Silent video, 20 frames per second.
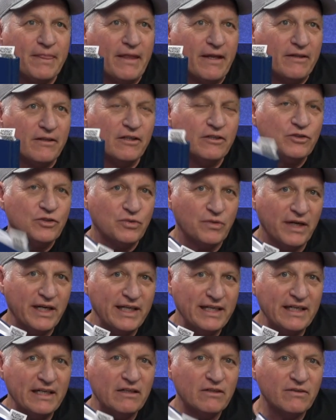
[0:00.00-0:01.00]
The
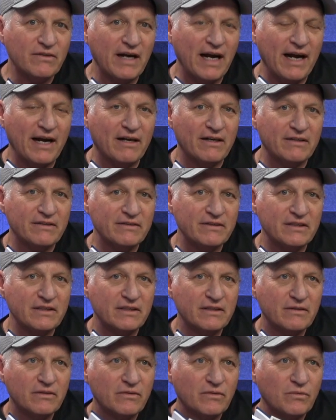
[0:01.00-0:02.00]
training ground
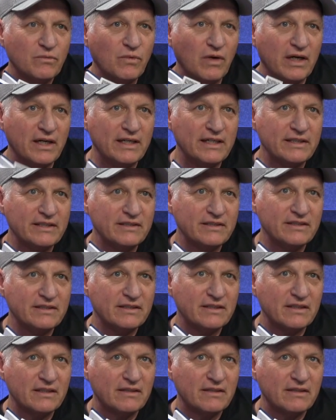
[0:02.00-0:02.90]
was